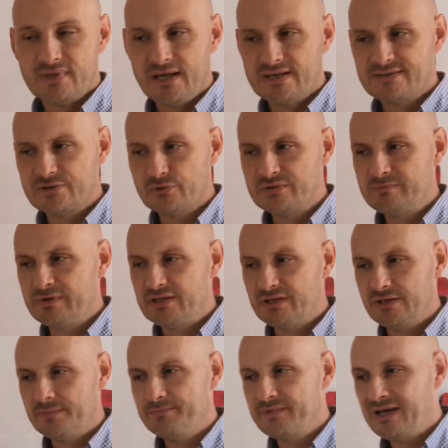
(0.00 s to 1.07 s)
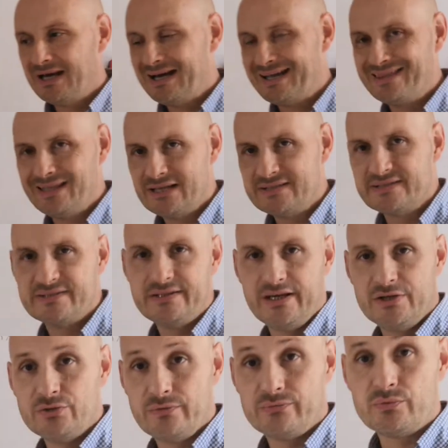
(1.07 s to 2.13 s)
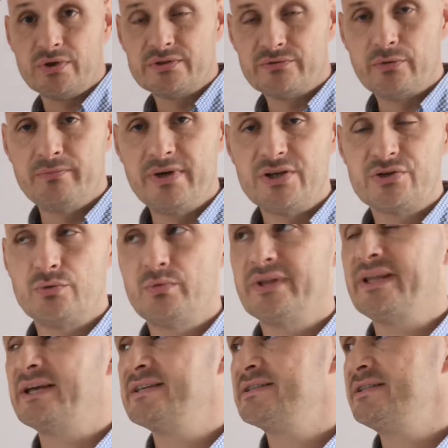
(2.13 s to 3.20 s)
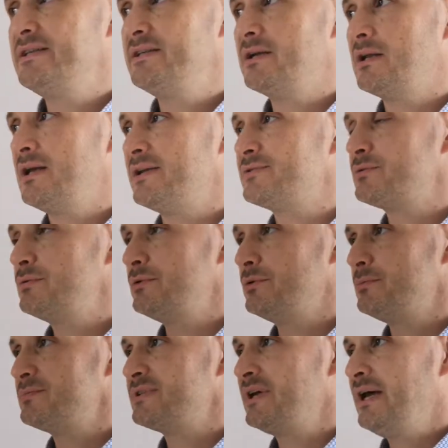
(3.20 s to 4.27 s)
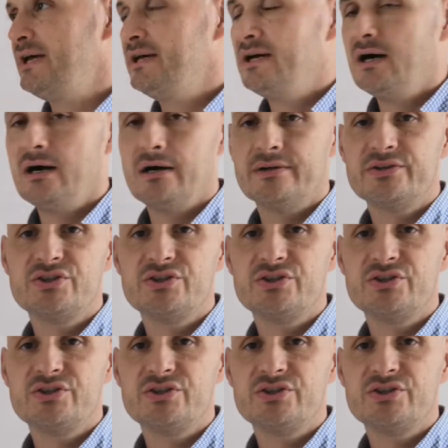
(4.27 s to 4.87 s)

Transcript: And so typically at that stage of transformation, what I see in classrooms are